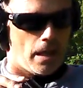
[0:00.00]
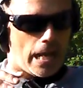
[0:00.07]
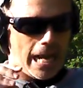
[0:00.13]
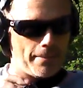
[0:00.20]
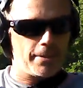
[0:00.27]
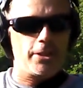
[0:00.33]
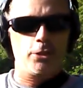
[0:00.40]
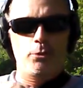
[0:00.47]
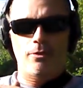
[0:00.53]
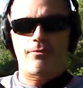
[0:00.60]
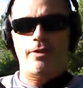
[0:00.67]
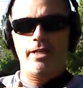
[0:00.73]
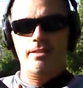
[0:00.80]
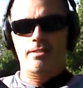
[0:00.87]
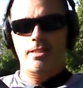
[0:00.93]
I'm going to do a
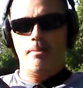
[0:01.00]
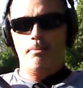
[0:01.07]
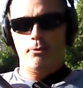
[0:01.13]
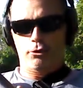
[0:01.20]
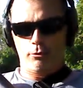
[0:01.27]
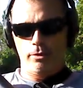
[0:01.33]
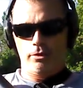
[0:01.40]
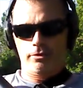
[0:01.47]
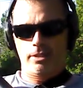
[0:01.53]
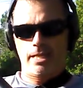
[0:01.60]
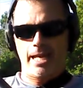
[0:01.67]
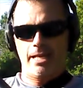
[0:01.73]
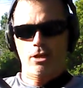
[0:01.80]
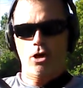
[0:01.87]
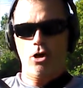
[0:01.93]
very simple drill
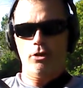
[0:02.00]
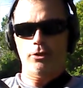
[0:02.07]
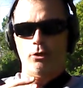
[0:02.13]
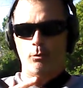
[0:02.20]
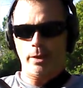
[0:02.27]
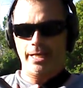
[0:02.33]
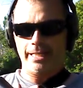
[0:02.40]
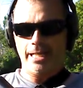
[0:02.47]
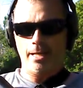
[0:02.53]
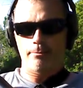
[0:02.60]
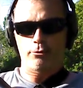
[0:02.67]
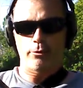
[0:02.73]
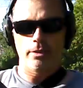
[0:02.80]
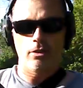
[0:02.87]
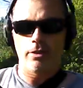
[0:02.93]
today called a ready
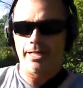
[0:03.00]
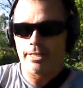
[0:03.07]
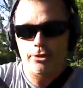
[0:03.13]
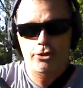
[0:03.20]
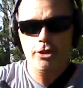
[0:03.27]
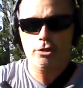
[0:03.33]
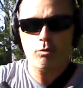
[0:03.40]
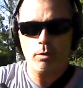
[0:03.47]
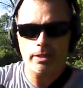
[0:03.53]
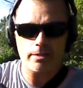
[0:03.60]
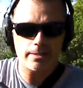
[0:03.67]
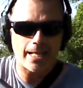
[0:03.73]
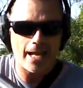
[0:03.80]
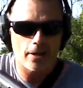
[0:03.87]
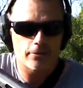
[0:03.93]
up drill, and it's just what
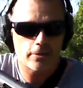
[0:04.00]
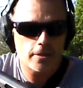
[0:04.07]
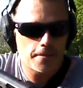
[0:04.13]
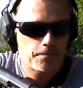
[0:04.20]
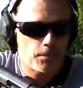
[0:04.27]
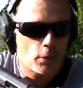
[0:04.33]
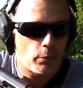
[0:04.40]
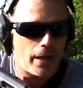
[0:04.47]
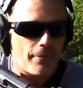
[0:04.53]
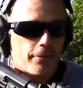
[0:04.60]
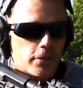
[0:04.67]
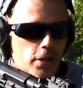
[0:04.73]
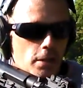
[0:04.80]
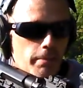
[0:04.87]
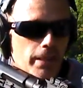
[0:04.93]
it sounds. The
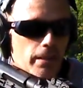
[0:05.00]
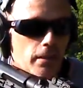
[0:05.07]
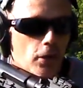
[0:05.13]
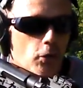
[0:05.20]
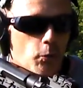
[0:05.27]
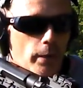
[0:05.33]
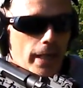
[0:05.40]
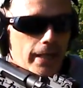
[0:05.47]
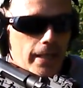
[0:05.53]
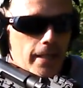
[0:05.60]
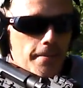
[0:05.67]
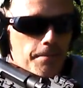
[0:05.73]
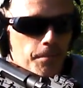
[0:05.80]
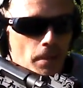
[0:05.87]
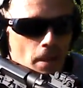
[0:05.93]
rifle's going to be at low ready.